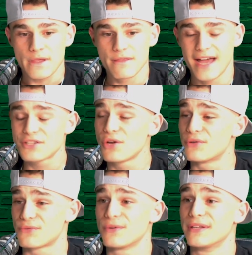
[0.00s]
That show
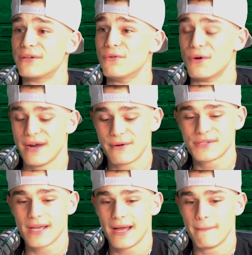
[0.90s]
was really cool. It was
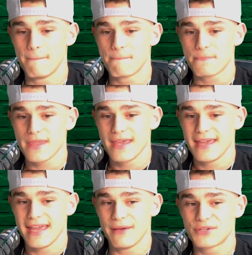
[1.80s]

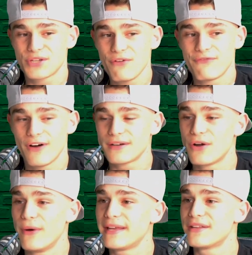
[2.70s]
so fun
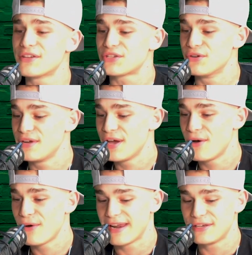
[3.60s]
going into the
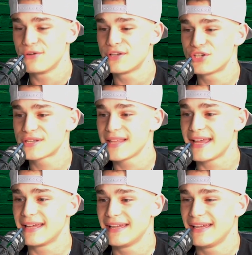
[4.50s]
studio, and you can just
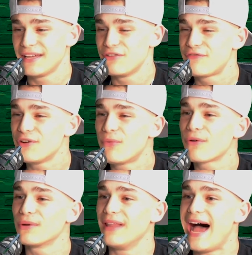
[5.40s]
you feel more
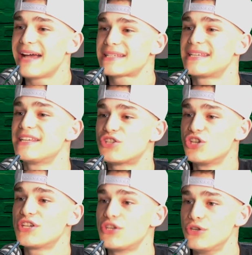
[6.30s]
relaxed because it's
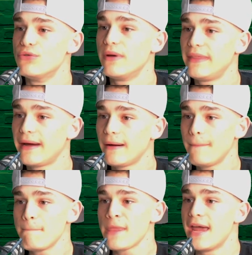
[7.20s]
just you in there.
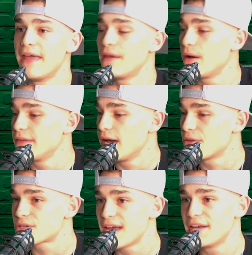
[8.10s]
And then on the
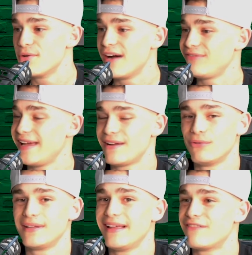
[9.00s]
other side, you have
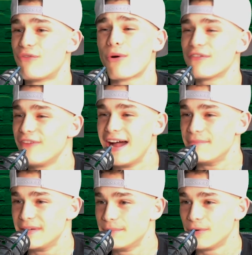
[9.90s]
only 4 or
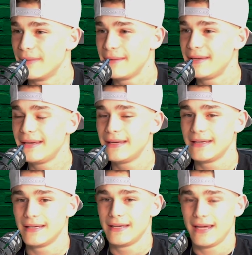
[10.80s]
5 people maybe.
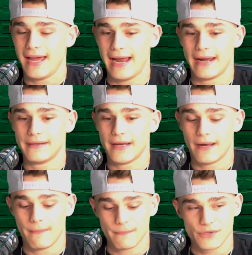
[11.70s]
And
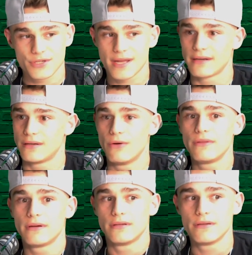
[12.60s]
you just kind of go
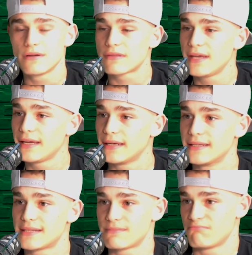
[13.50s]
in there and do your thing, and
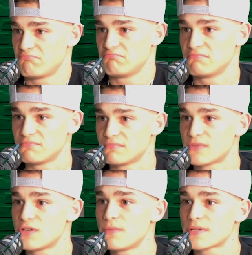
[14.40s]
it's
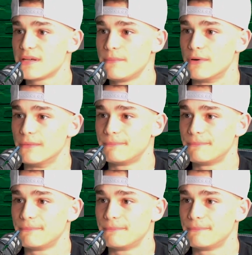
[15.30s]
super simple.